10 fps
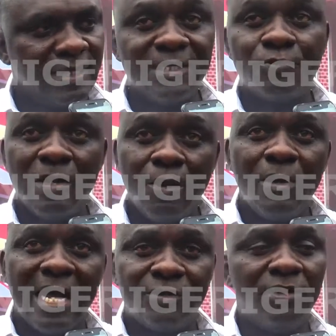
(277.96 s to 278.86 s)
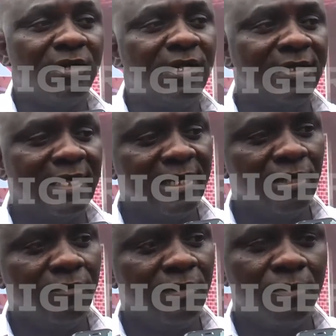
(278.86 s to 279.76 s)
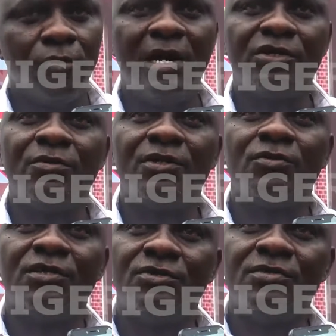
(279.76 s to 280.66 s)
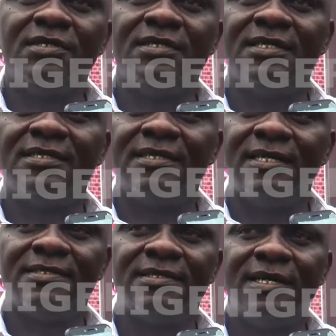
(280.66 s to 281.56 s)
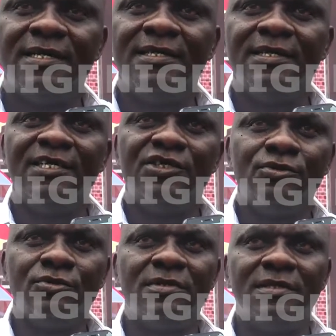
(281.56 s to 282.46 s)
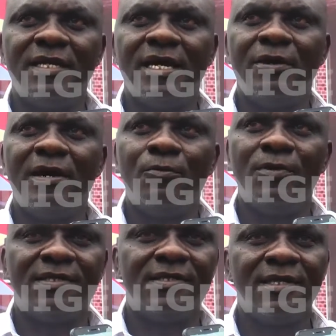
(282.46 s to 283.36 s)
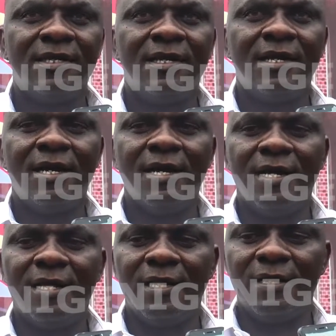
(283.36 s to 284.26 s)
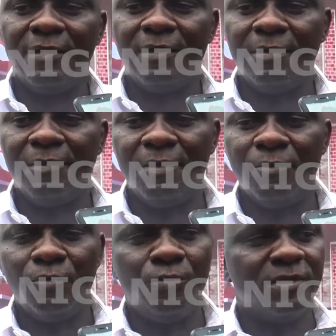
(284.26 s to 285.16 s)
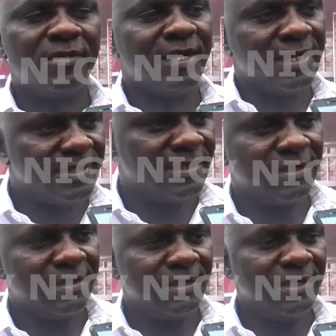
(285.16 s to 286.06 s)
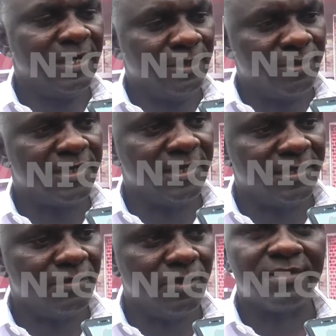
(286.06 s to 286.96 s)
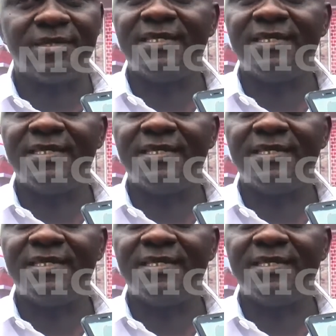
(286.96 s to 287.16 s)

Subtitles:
That's where we are actually looking at the end of the day, because we actually want to reduce the incidents, the issues with rent in Edo State, because